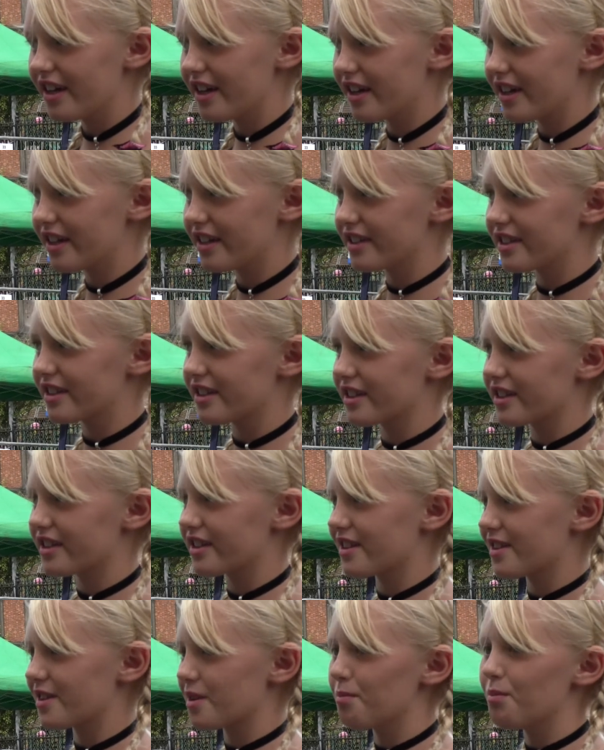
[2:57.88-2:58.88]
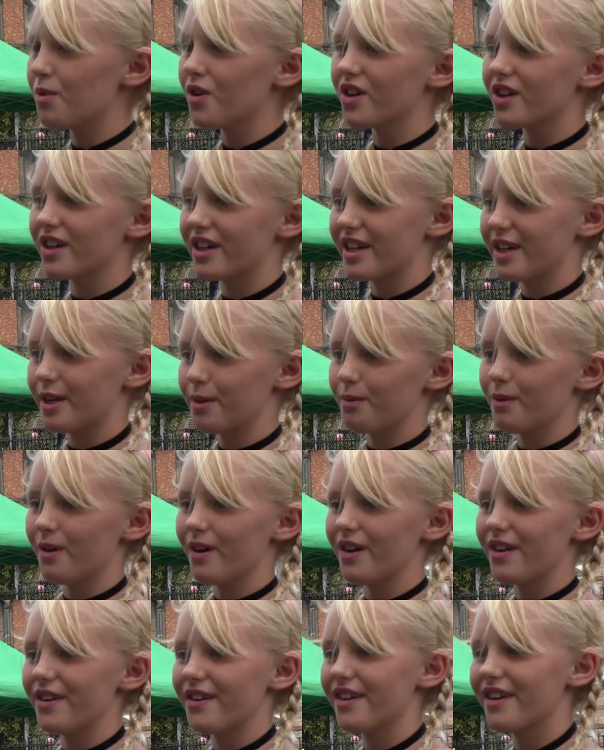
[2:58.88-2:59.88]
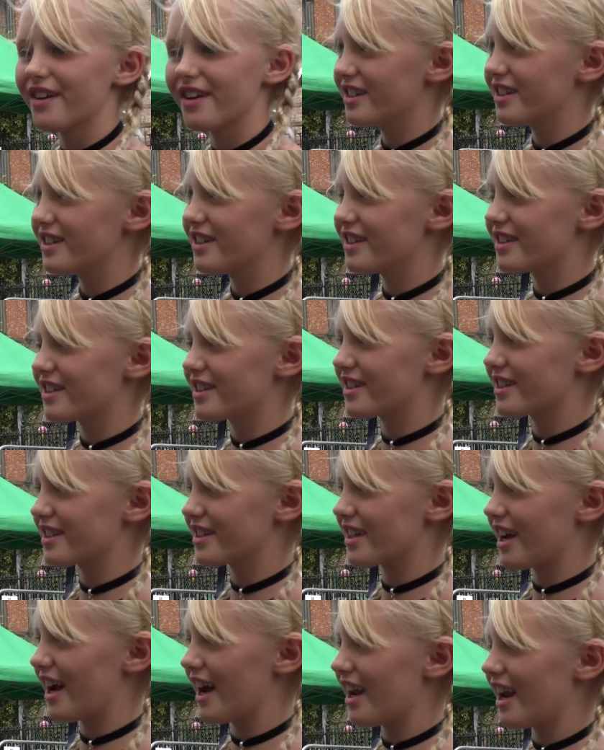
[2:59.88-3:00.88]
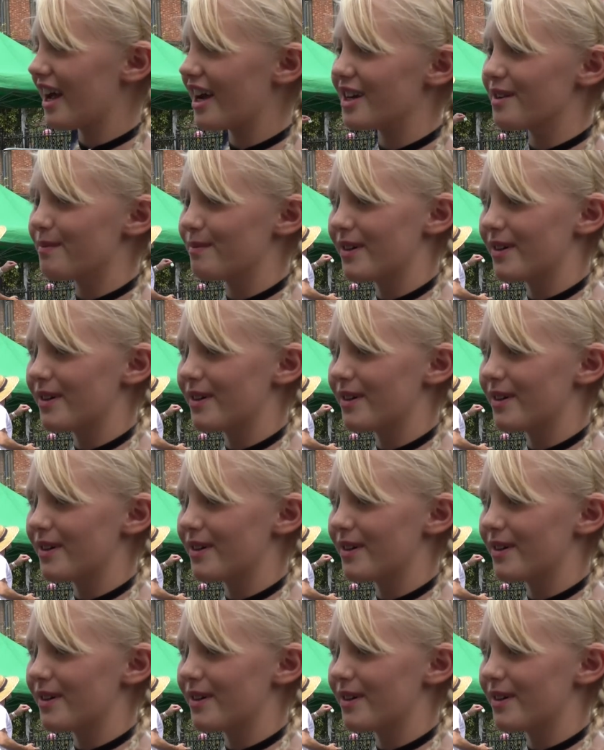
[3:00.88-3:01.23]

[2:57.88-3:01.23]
is the monkey one, because I like